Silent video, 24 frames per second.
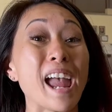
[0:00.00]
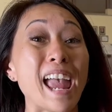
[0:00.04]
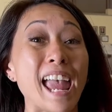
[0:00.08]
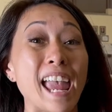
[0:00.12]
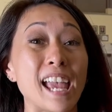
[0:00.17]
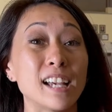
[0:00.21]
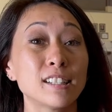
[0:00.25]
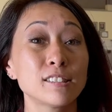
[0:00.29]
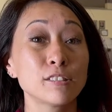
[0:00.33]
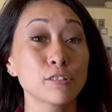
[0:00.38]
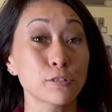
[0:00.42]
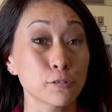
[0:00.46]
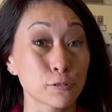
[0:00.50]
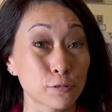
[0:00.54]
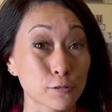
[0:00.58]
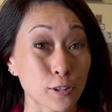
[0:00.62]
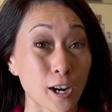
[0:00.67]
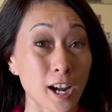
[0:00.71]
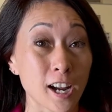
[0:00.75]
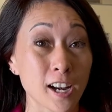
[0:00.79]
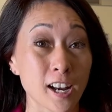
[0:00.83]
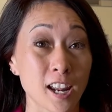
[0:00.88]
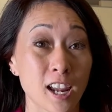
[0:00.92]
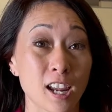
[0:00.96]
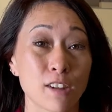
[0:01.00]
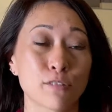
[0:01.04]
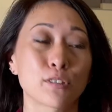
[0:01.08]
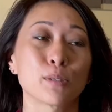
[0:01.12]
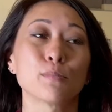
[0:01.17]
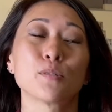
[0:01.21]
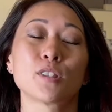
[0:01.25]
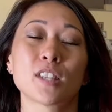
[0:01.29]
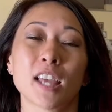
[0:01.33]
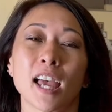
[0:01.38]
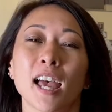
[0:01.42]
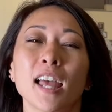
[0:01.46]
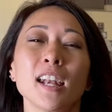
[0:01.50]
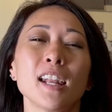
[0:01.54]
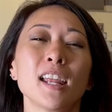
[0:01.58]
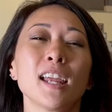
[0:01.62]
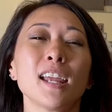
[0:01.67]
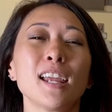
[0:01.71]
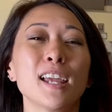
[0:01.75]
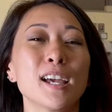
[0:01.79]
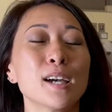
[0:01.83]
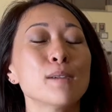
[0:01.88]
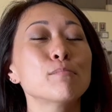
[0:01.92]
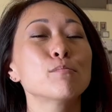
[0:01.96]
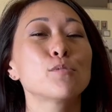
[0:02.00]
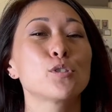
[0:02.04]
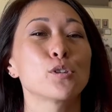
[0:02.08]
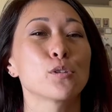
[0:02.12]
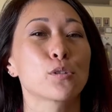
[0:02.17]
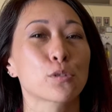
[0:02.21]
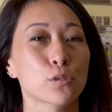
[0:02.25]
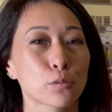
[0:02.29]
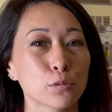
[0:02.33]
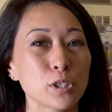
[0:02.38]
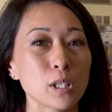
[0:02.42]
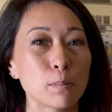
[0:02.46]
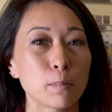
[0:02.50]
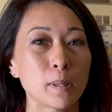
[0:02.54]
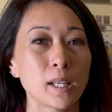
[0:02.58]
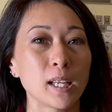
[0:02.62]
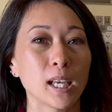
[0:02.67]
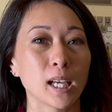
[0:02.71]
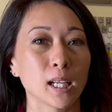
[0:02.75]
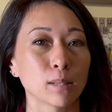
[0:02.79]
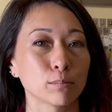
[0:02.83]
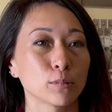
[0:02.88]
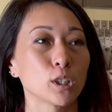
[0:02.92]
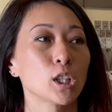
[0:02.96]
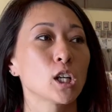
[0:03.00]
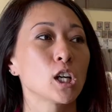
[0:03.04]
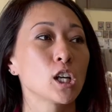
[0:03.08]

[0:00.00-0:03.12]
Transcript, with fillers: and Friday from 10 a.m. to 3 p.m.